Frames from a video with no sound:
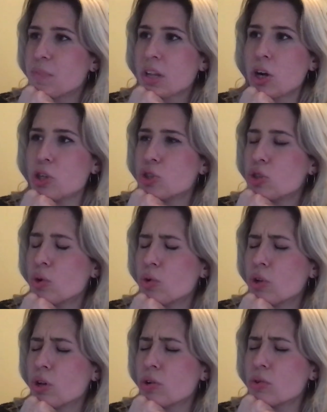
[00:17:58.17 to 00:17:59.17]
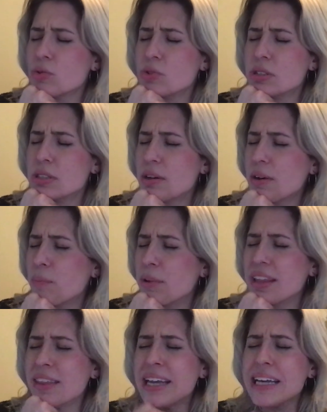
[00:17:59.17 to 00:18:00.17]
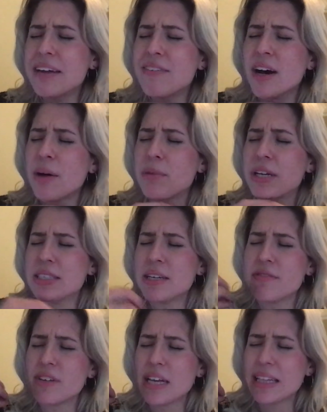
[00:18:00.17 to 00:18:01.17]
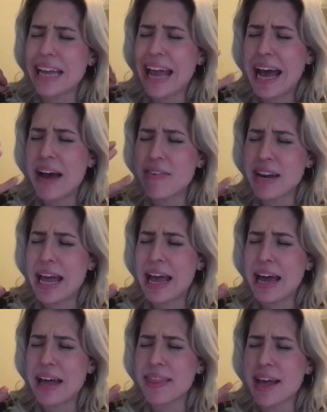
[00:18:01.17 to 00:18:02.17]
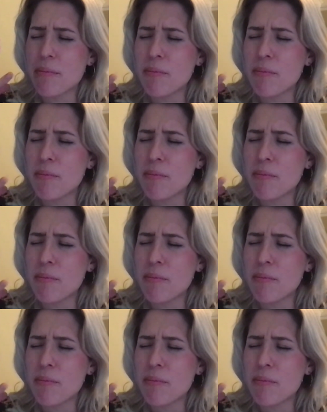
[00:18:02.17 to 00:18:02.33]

are so close, but then they give up because they feel like they haven't had that